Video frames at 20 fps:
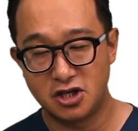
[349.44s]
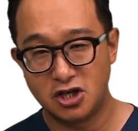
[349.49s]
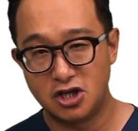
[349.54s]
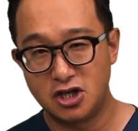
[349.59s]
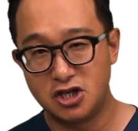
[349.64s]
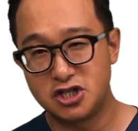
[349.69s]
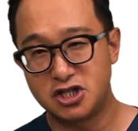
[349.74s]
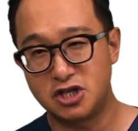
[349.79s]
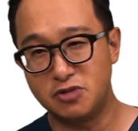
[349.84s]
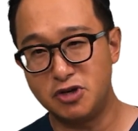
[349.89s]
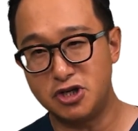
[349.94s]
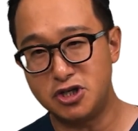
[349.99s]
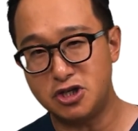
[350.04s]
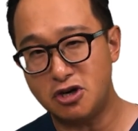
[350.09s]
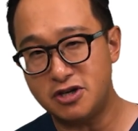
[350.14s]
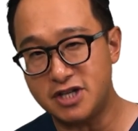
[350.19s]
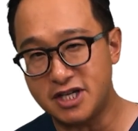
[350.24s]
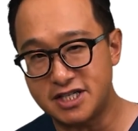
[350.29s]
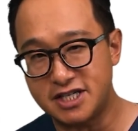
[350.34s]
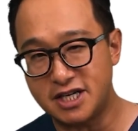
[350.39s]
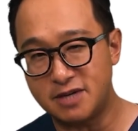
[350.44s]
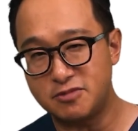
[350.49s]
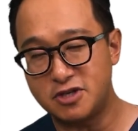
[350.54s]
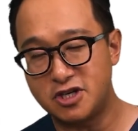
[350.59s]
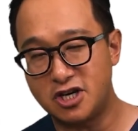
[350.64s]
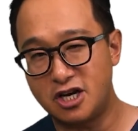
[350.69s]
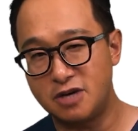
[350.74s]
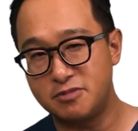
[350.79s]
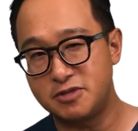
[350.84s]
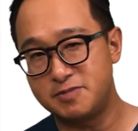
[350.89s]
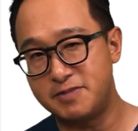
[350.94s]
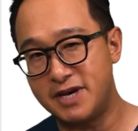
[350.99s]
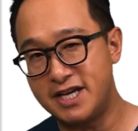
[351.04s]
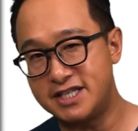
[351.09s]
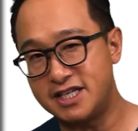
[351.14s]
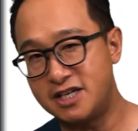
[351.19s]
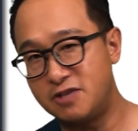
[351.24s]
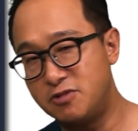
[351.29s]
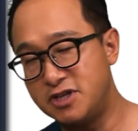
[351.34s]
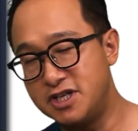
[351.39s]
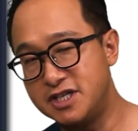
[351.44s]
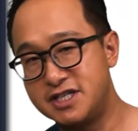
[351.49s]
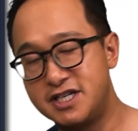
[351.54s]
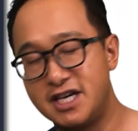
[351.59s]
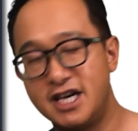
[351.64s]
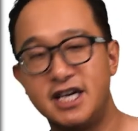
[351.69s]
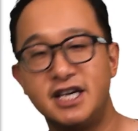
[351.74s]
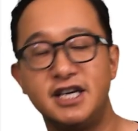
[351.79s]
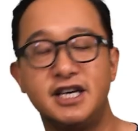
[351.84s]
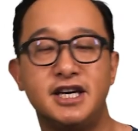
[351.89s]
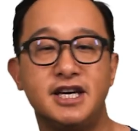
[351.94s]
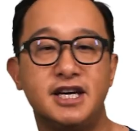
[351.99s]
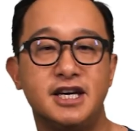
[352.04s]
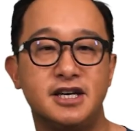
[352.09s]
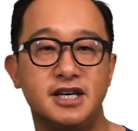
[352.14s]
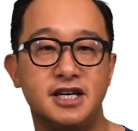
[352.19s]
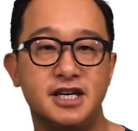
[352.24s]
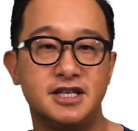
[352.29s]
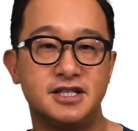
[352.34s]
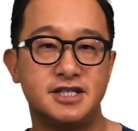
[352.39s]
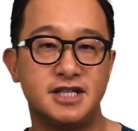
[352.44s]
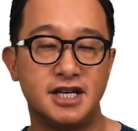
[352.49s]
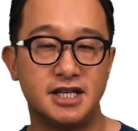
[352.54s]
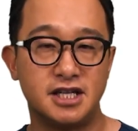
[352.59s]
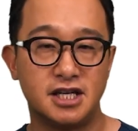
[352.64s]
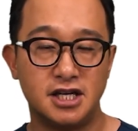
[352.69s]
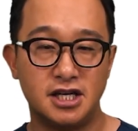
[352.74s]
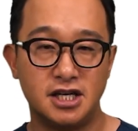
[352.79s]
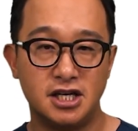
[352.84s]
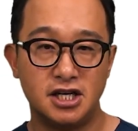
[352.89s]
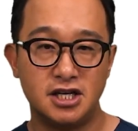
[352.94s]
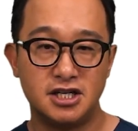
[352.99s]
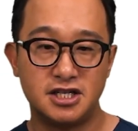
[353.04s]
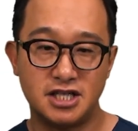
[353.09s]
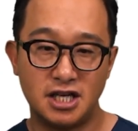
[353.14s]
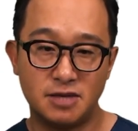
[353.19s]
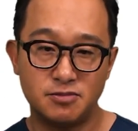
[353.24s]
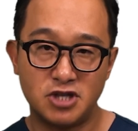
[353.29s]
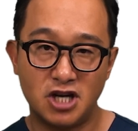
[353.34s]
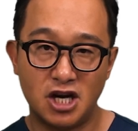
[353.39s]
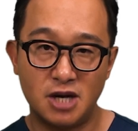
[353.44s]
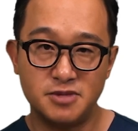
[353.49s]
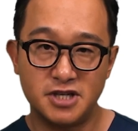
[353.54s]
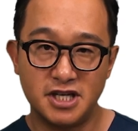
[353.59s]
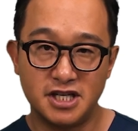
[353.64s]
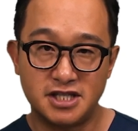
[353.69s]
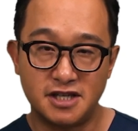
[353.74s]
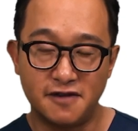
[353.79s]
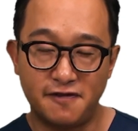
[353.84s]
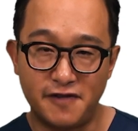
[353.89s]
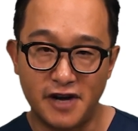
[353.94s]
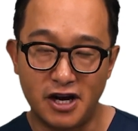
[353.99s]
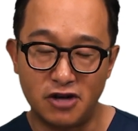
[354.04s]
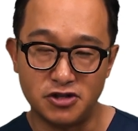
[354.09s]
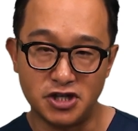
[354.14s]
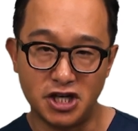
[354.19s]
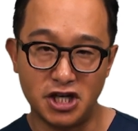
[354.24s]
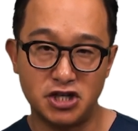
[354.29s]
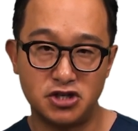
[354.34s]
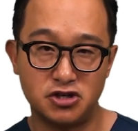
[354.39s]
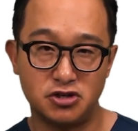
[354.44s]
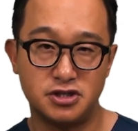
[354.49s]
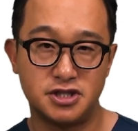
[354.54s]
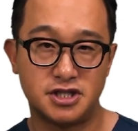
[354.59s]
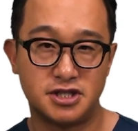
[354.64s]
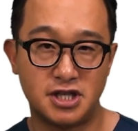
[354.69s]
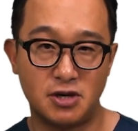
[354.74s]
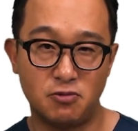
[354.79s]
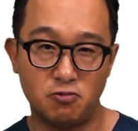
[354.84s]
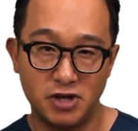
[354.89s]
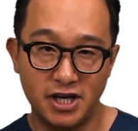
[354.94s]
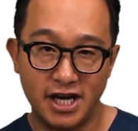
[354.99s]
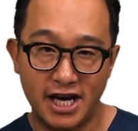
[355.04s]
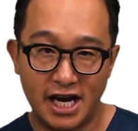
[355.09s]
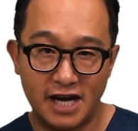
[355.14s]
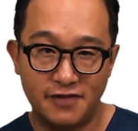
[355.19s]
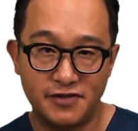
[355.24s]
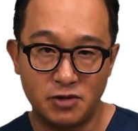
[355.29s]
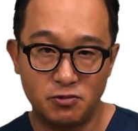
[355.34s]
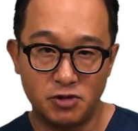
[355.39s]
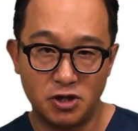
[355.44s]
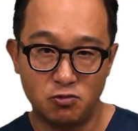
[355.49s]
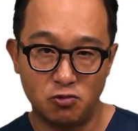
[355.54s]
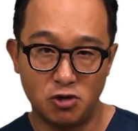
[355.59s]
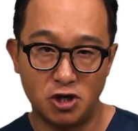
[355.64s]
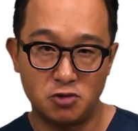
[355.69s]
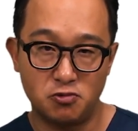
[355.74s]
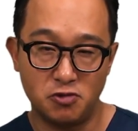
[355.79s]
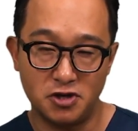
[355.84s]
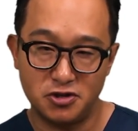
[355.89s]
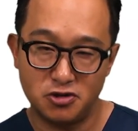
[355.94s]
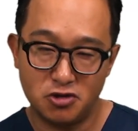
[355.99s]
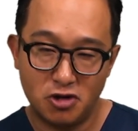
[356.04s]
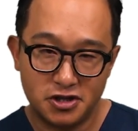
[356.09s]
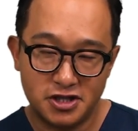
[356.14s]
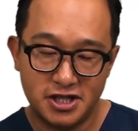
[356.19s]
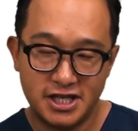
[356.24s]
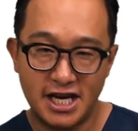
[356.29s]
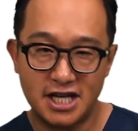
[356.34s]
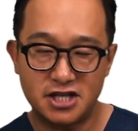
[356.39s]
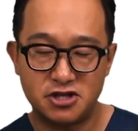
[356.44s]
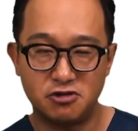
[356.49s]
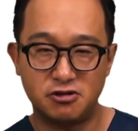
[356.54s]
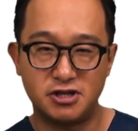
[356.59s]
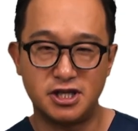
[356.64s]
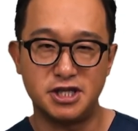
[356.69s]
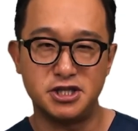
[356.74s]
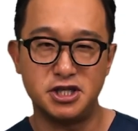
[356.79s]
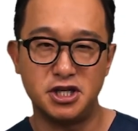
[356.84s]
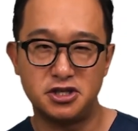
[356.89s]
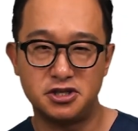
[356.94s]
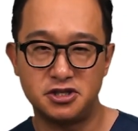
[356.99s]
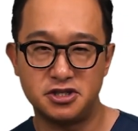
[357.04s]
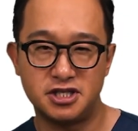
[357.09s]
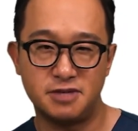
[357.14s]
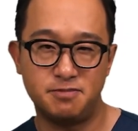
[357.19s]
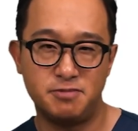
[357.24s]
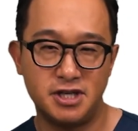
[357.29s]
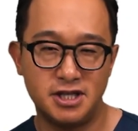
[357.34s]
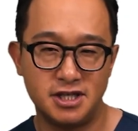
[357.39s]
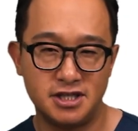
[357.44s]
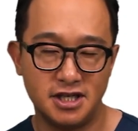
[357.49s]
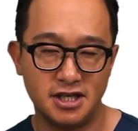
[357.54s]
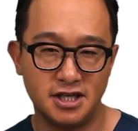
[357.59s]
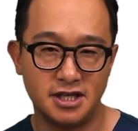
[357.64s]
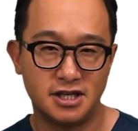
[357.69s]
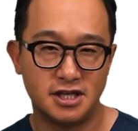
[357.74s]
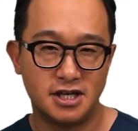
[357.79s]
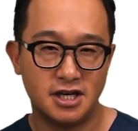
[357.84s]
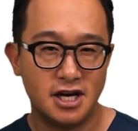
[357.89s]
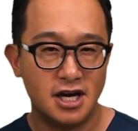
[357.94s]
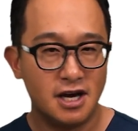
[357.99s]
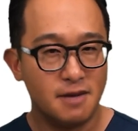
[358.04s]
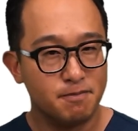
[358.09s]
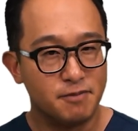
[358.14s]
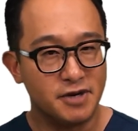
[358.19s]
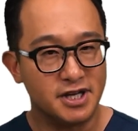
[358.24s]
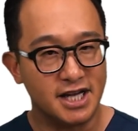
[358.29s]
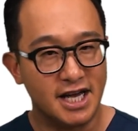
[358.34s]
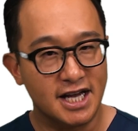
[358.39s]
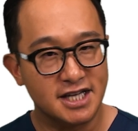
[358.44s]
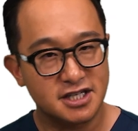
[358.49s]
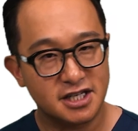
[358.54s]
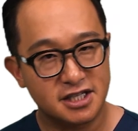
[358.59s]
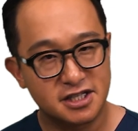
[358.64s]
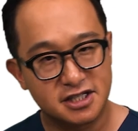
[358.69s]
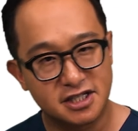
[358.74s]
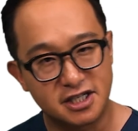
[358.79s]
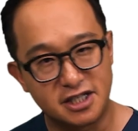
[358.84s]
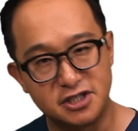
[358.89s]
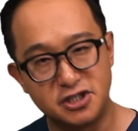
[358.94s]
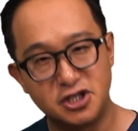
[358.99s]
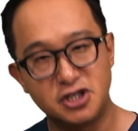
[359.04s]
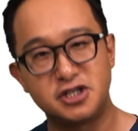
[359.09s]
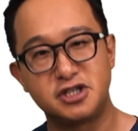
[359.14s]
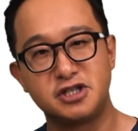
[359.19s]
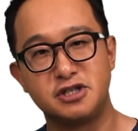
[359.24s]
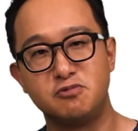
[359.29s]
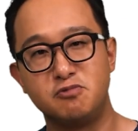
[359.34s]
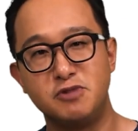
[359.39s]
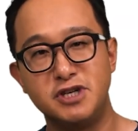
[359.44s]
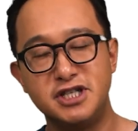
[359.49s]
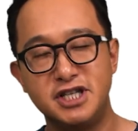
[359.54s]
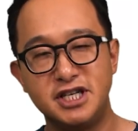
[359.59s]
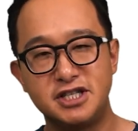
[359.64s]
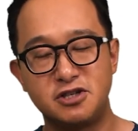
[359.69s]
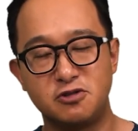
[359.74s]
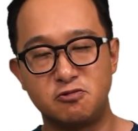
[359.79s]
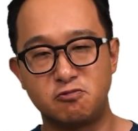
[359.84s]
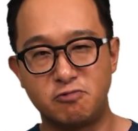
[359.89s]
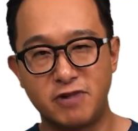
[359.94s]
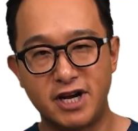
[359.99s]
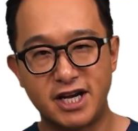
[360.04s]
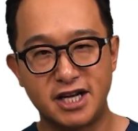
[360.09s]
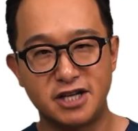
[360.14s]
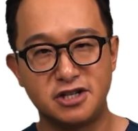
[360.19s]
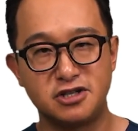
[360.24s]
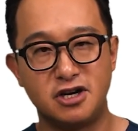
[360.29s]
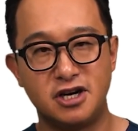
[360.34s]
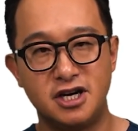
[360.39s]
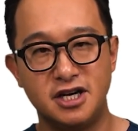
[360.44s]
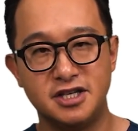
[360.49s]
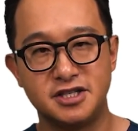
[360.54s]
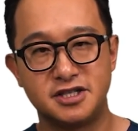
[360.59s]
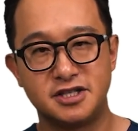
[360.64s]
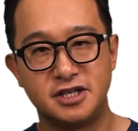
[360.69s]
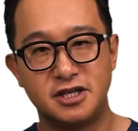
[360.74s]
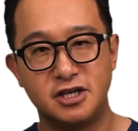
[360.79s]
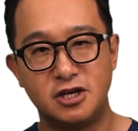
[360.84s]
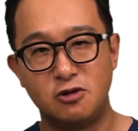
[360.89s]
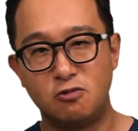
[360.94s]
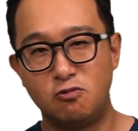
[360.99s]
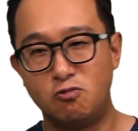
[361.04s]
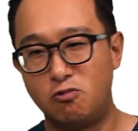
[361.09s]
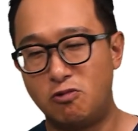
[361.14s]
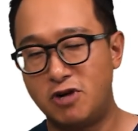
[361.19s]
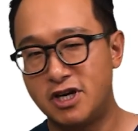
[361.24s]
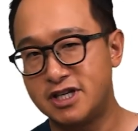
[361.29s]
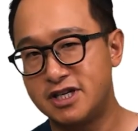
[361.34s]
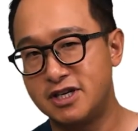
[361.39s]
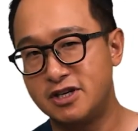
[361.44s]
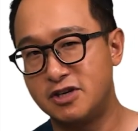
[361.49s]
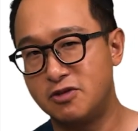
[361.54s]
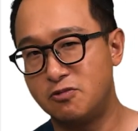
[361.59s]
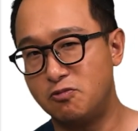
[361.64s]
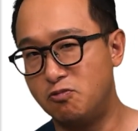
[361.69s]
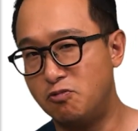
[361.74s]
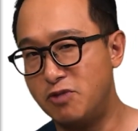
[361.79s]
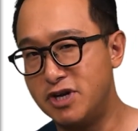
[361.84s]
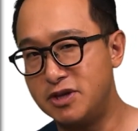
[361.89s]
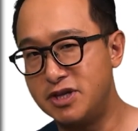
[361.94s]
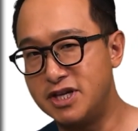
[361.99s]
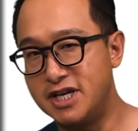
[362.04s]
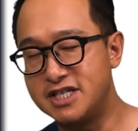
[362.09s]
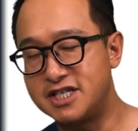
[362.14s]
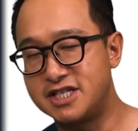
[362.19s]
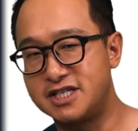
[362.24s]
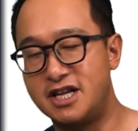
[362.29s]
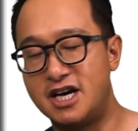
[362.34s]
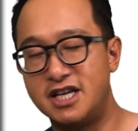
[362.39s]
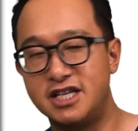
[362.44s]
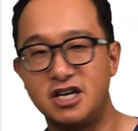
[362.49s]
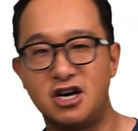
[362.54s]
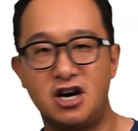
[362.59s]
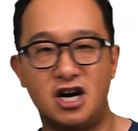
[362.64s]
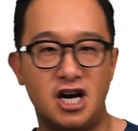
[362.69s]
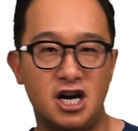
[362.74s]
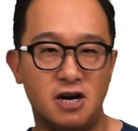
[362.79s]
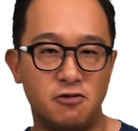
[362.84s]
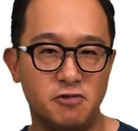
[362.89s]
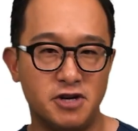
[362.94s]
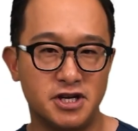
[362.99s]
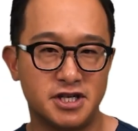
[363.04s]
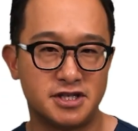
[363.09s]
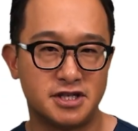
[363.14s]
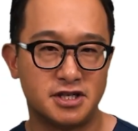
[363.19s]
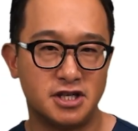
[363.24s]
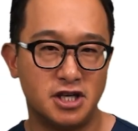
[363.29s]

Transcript: So we know that sometimes, basically what he's saying here is that sometimes it's the foundations that we have, that we work with, not the actual clinician's ability. But as a clinician, we need to recognize when it's slightly higher risk.